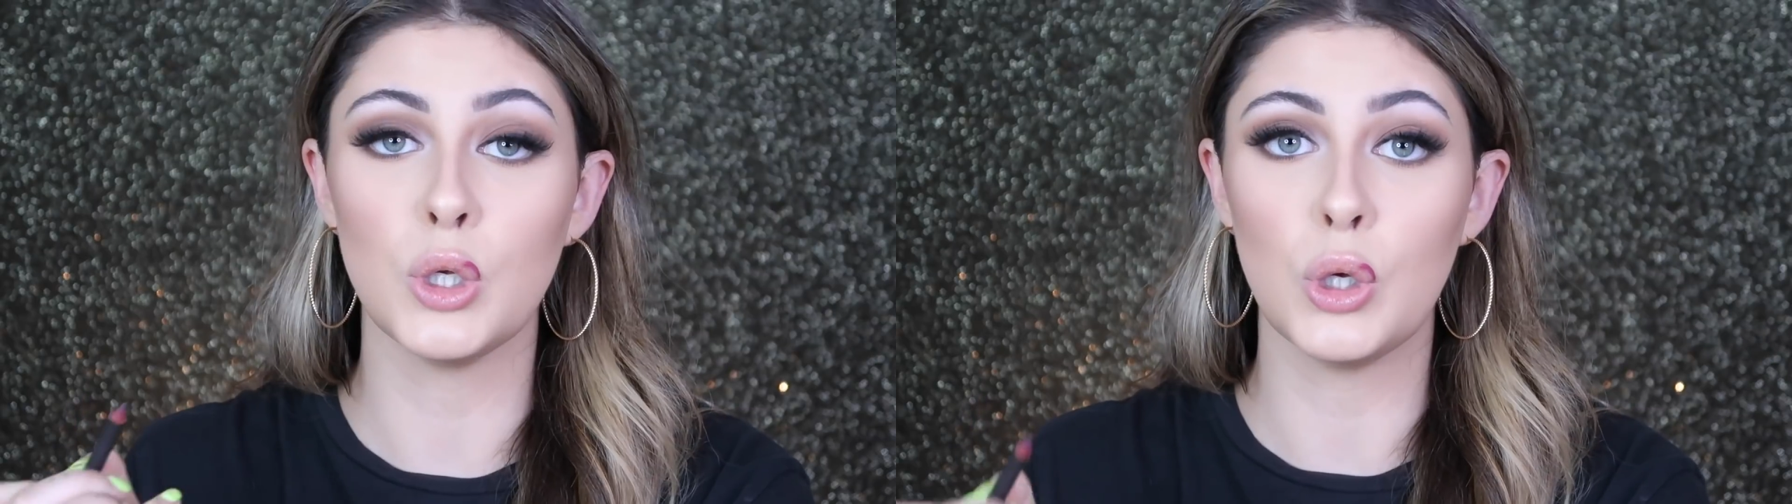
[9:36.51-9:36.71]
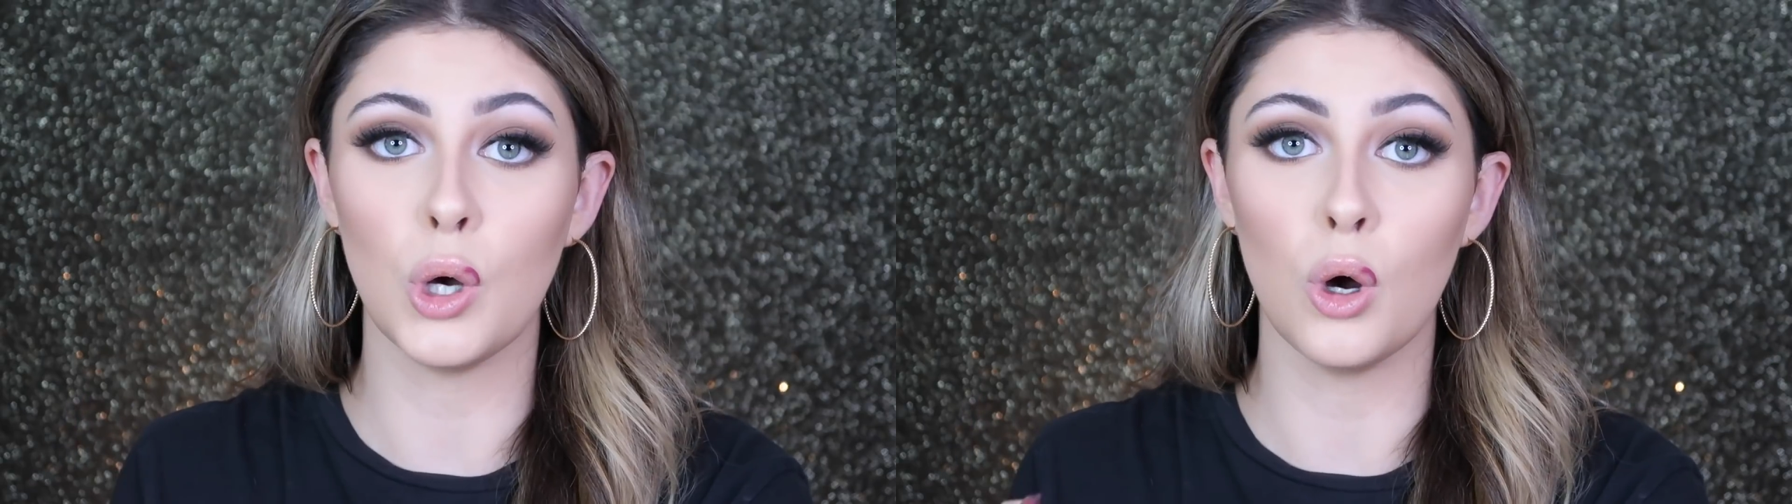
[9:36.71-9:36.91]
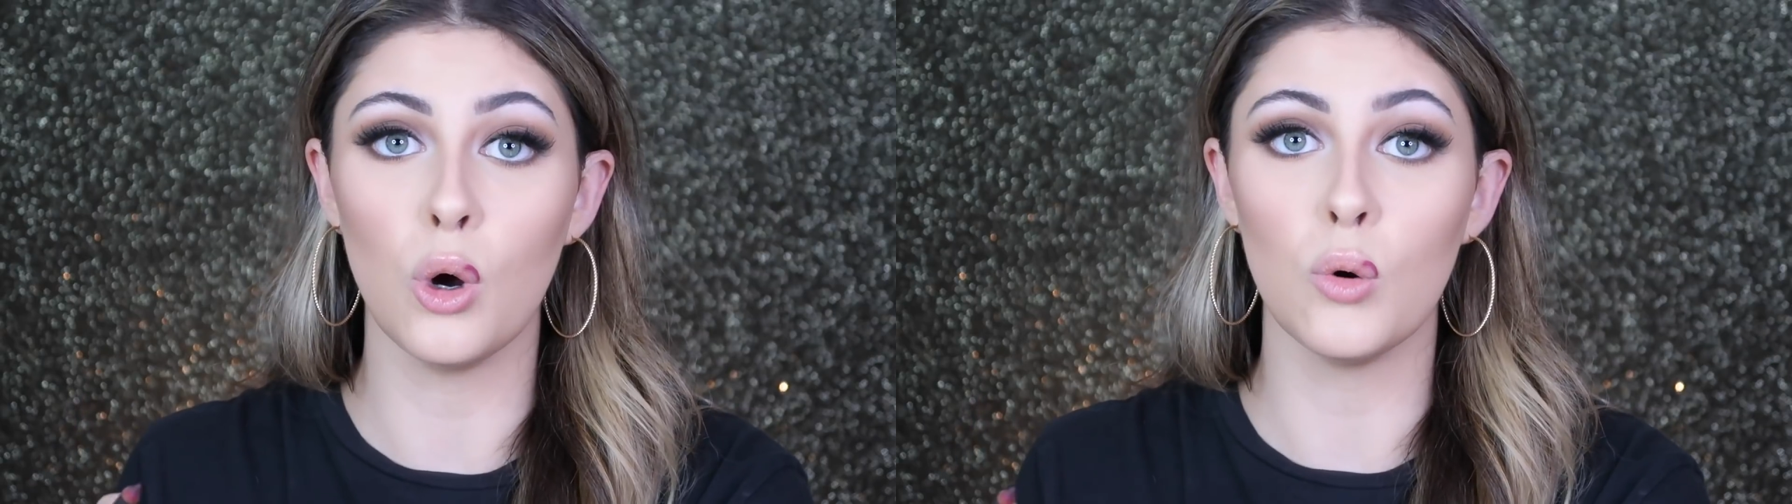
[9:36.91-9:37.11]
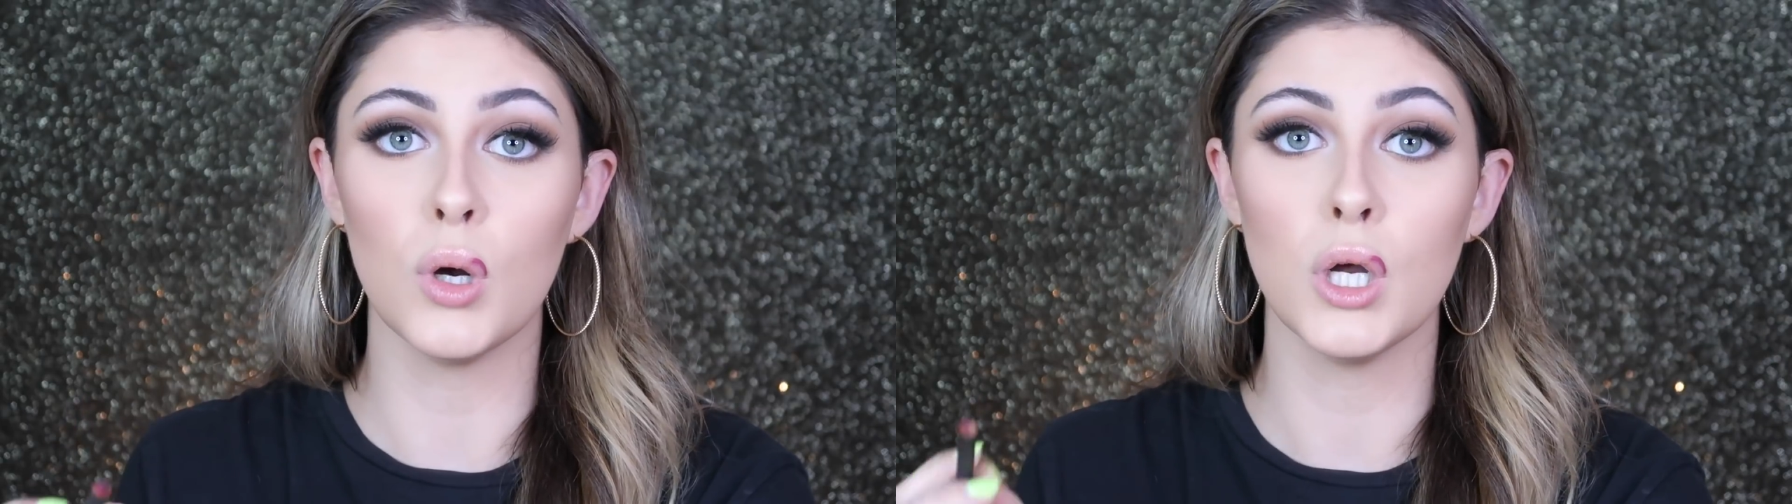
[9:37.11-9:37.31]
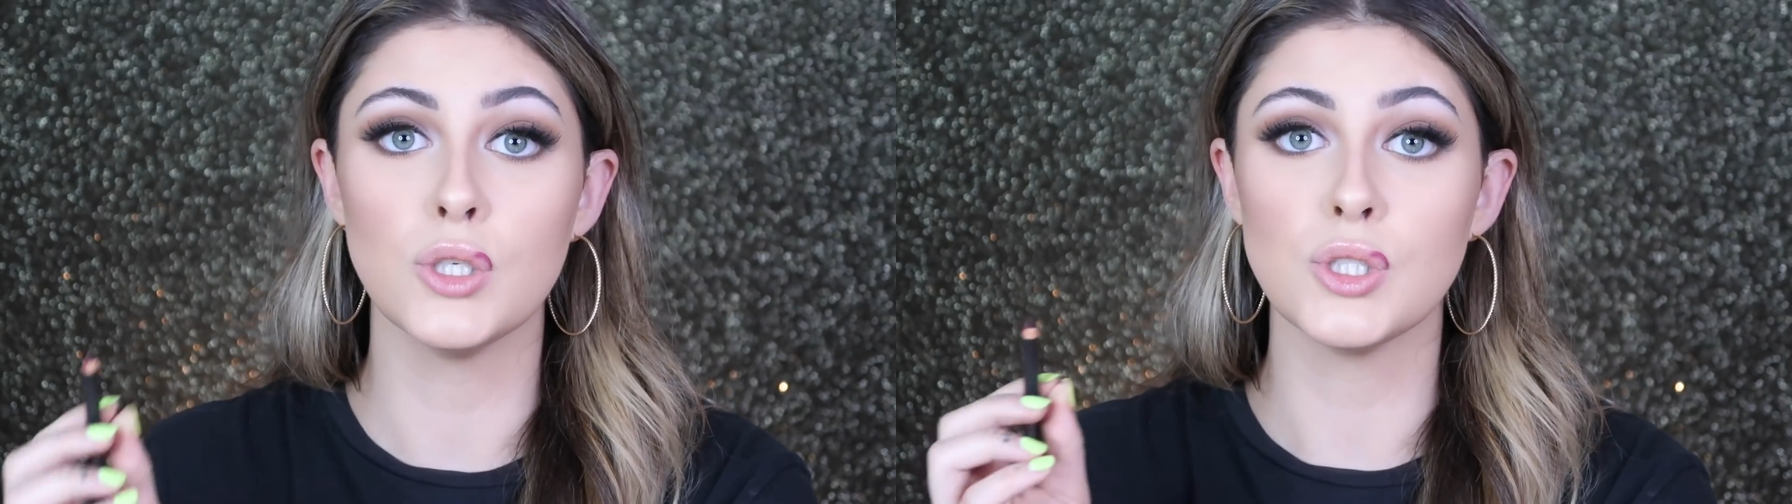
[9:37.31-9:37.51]

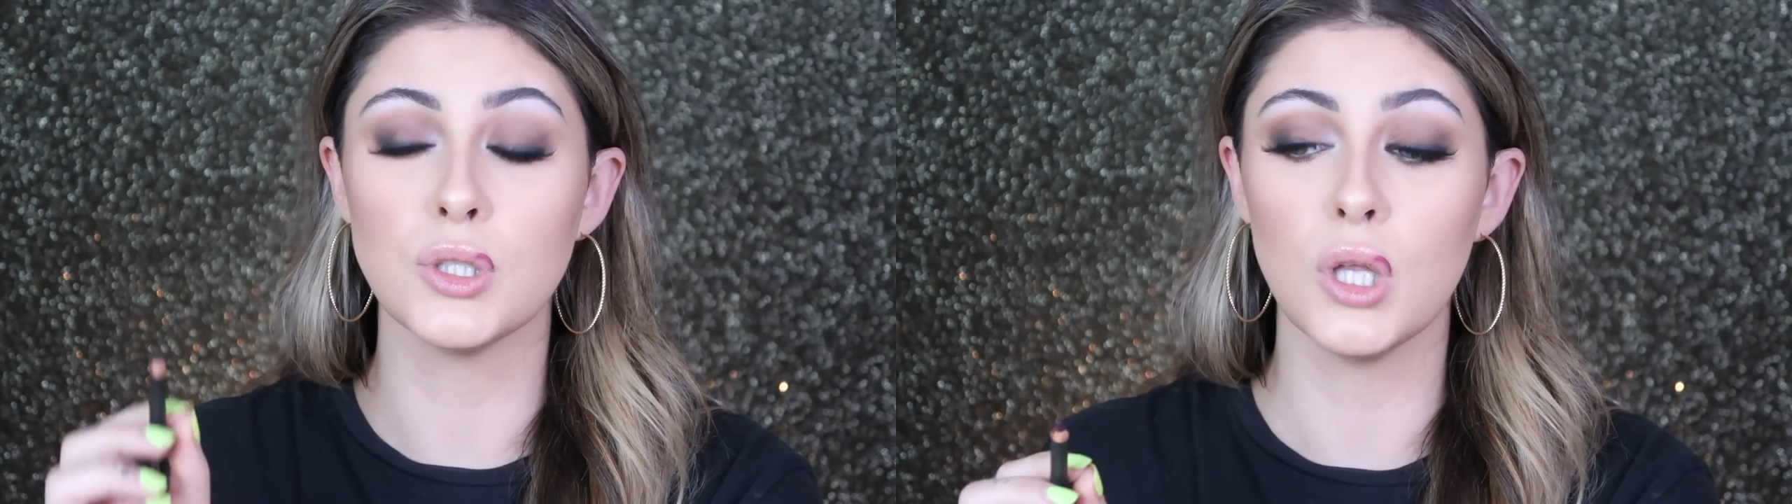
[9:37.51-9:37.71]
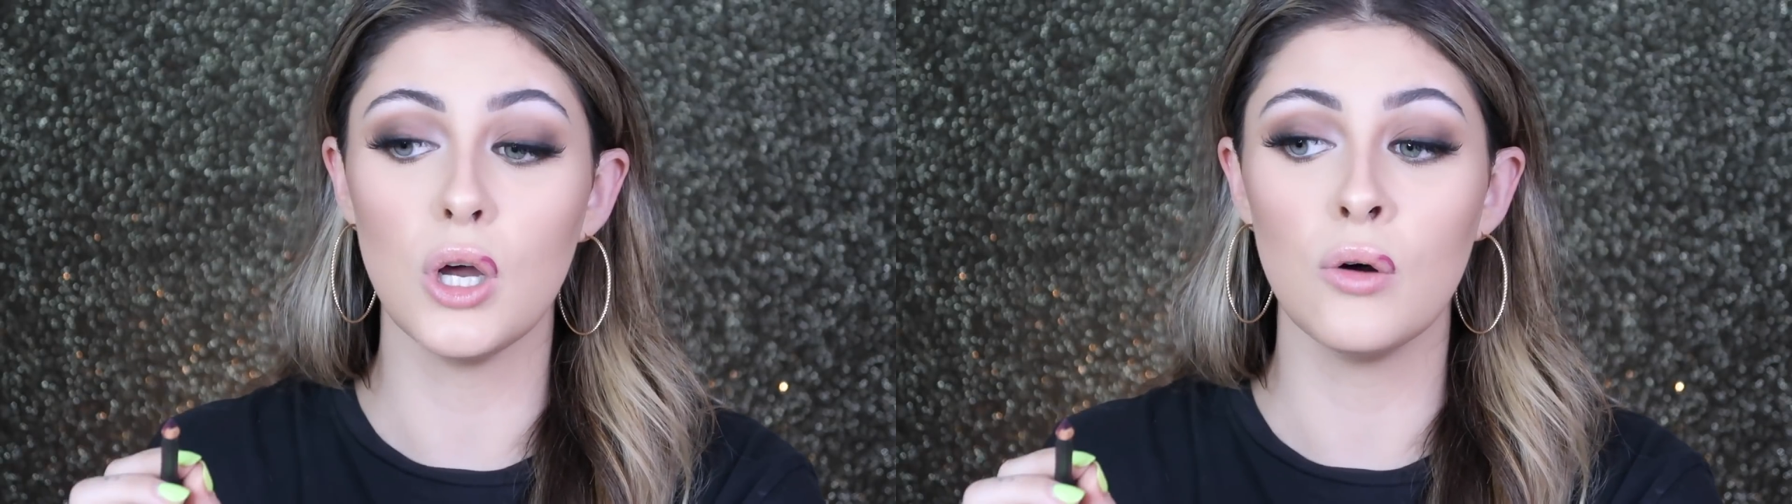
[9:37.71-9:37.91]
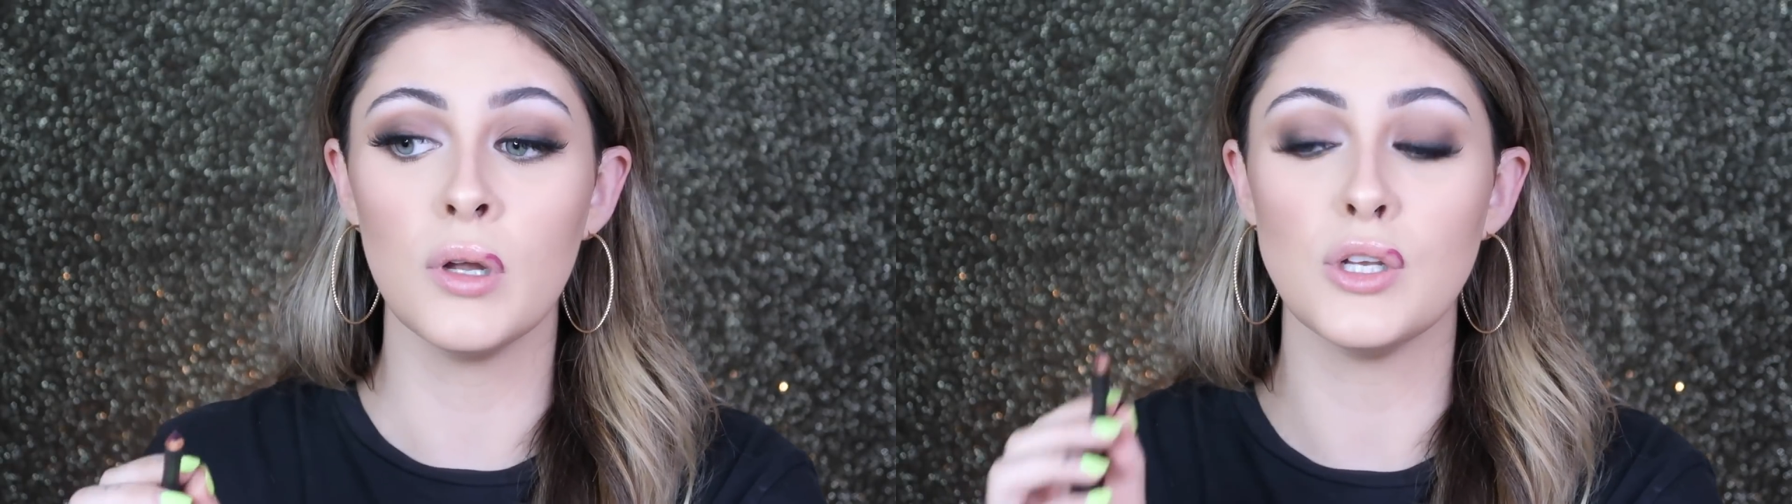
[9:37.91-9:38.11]
go slow.